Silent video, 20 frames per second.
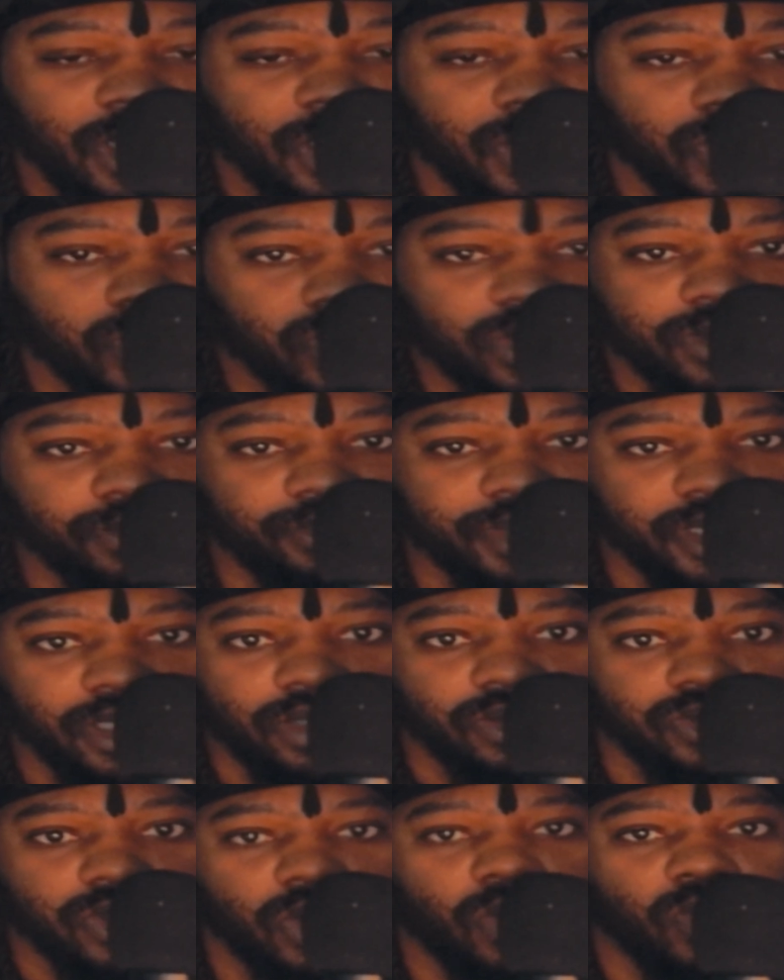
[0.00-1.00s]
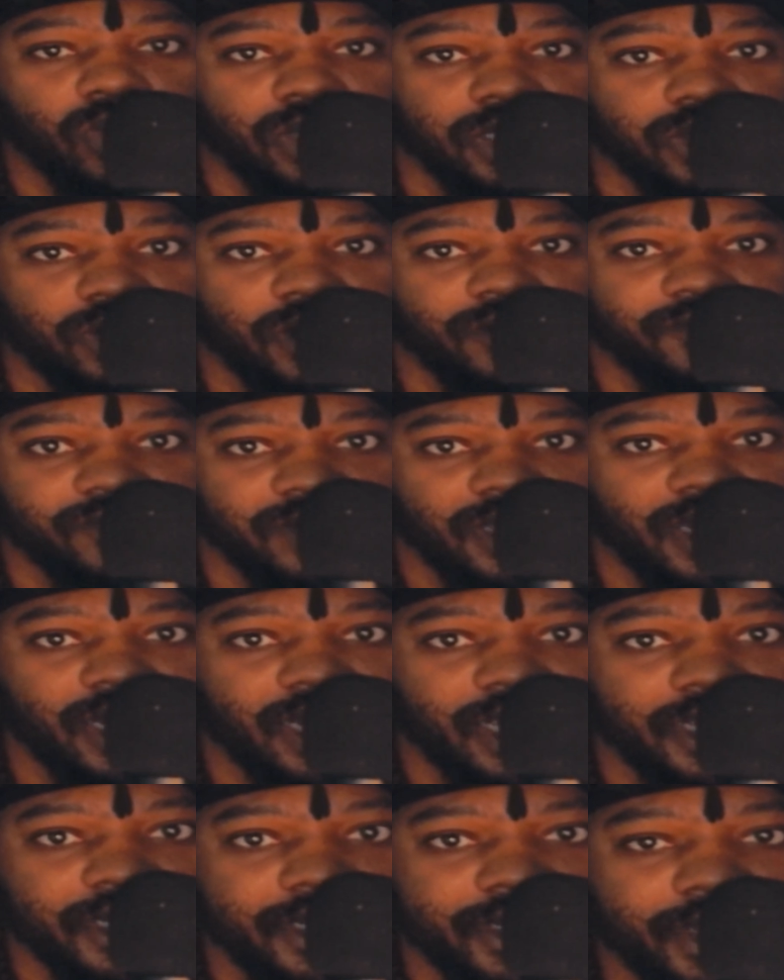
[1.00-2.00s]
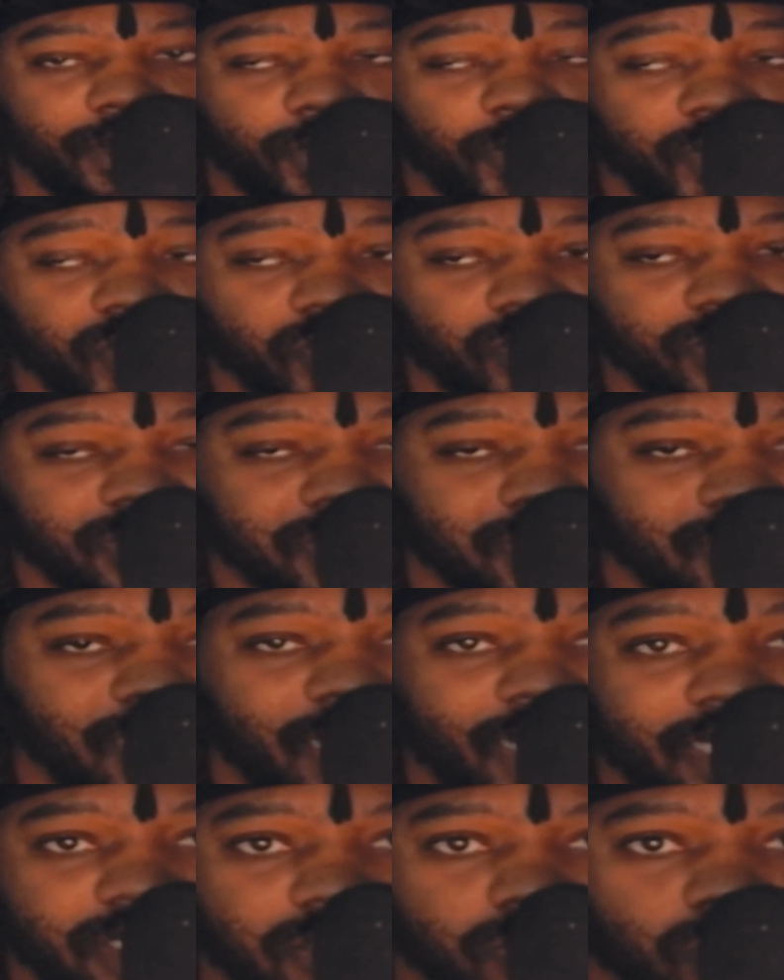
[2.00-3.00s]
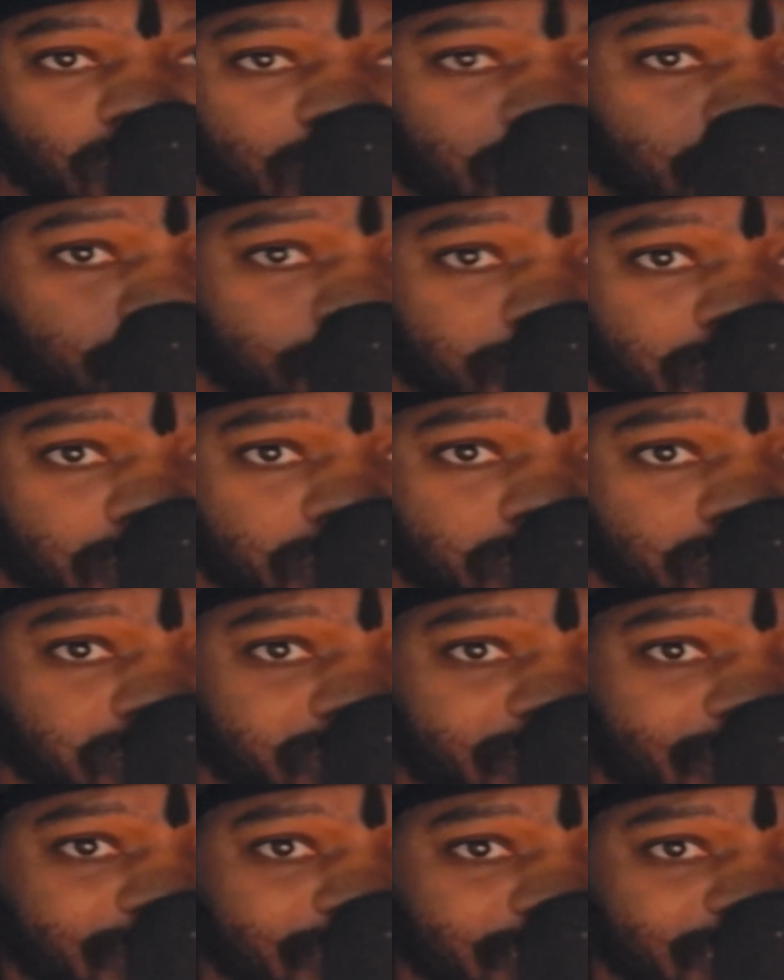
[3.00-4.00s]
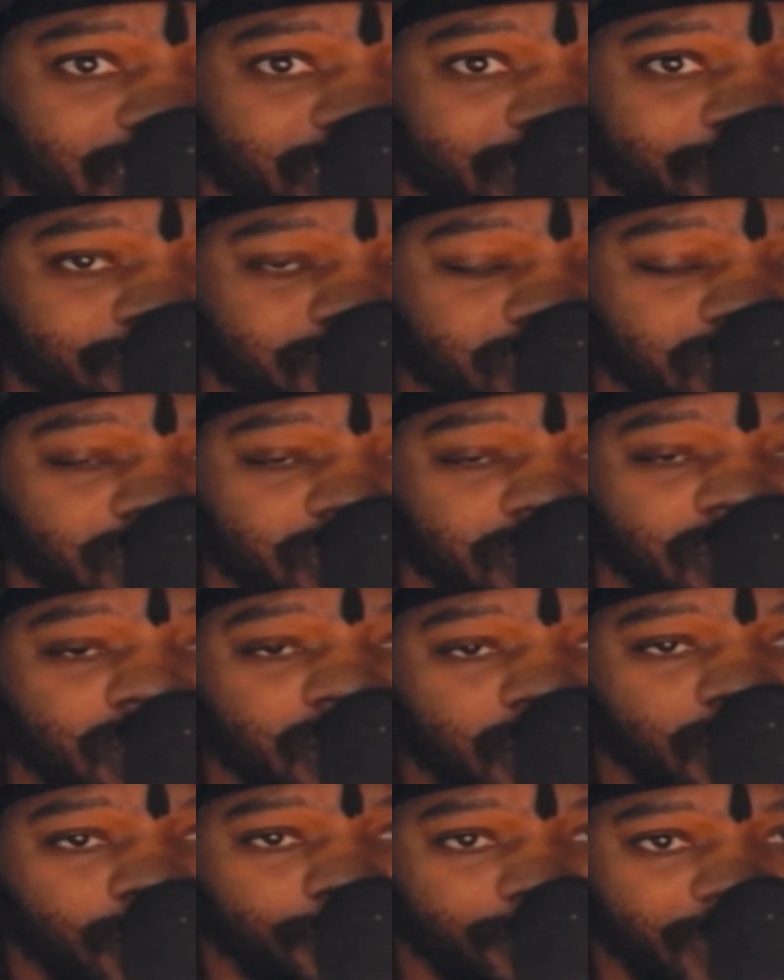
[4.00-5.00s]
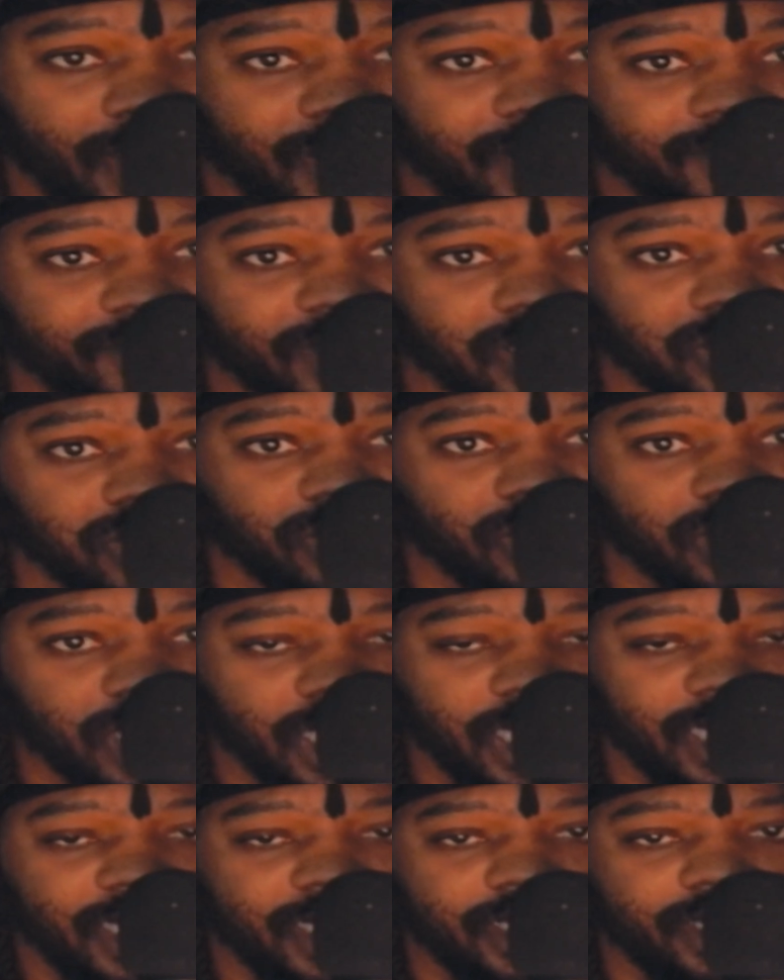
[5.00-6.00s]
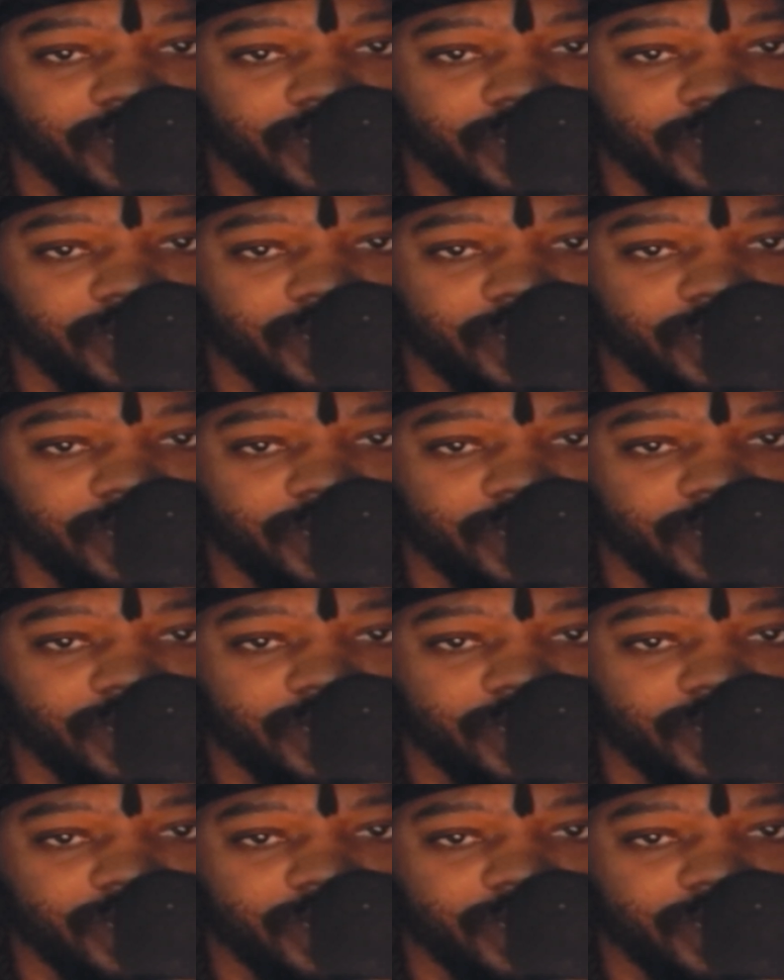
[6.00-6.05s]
You could build totally offline, and then when you decide to upload that game to the Manifest Arcade,